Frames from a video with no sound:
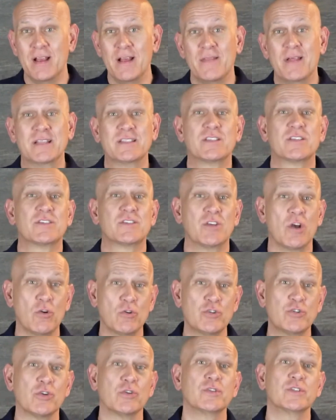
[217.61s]
that
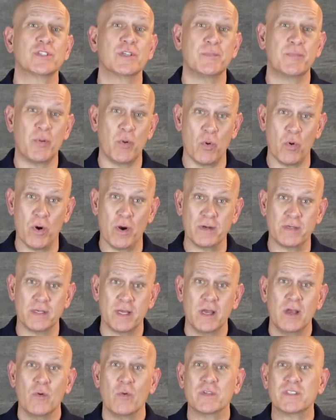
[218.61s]
social support
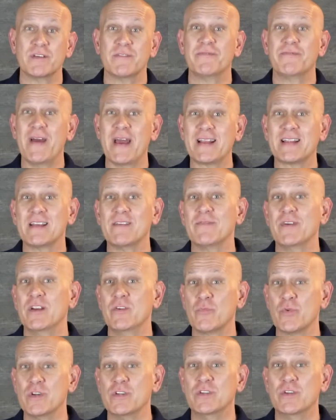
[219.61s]
was effective in
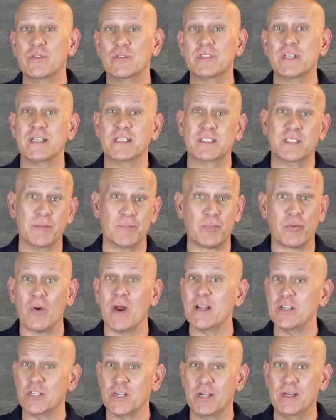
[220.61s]
reducing
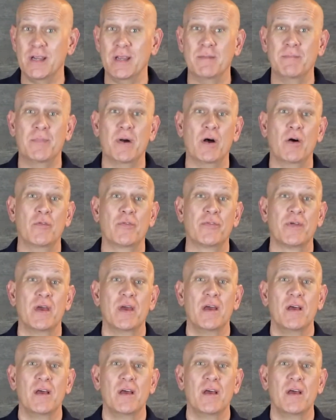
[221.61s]
depression in both